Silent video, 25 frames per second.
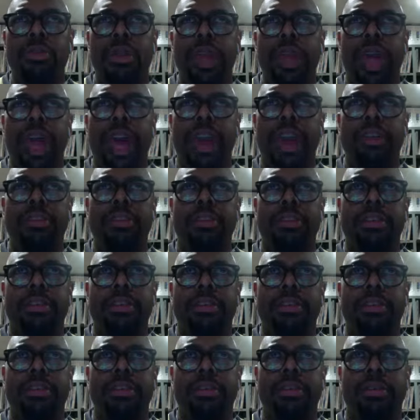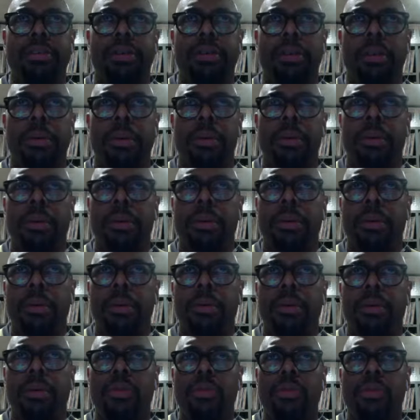X is
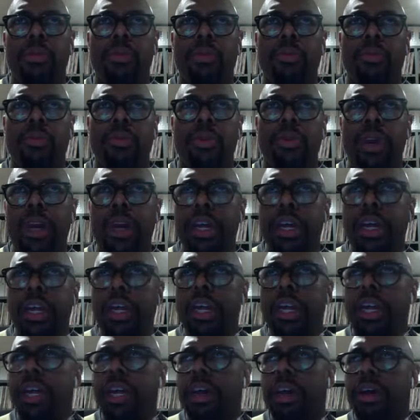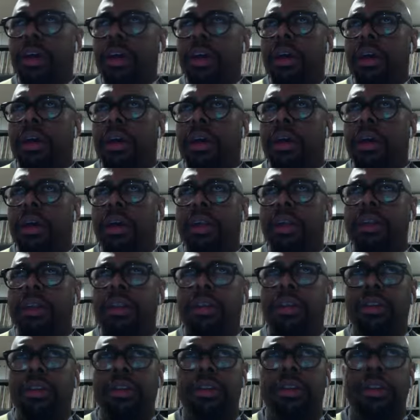really,
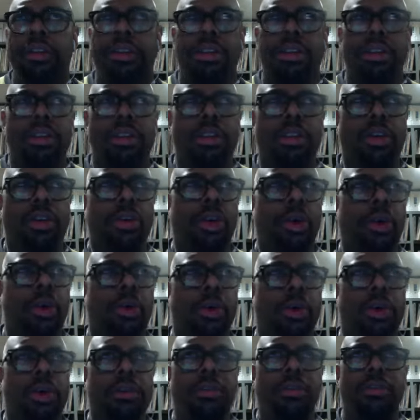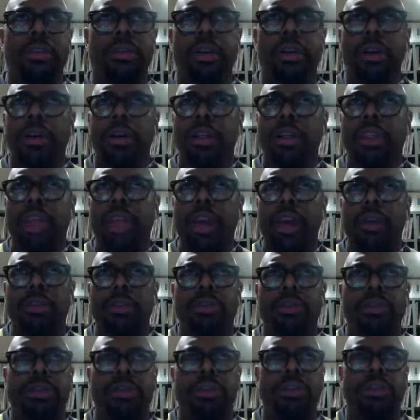the, the, the, the quote was, they are
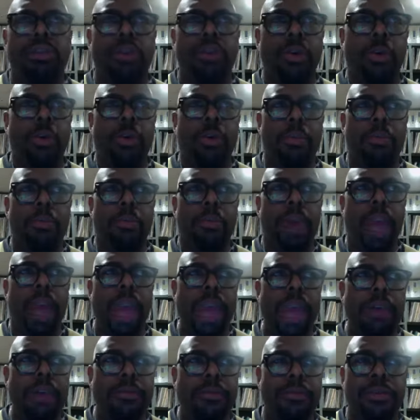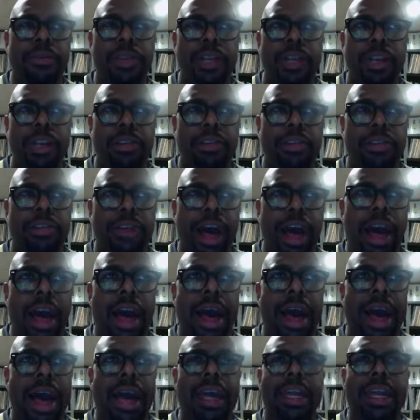just so painfully
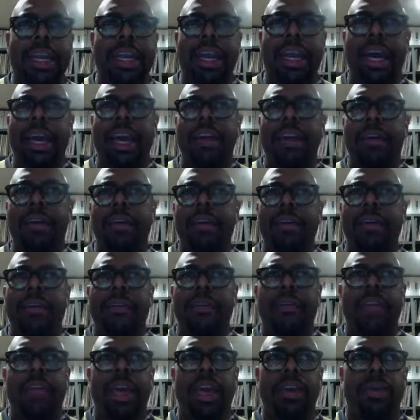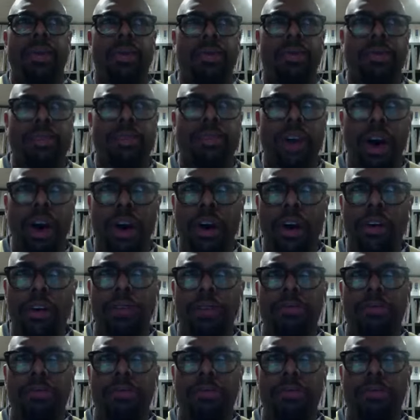shy. Like, they don't talk.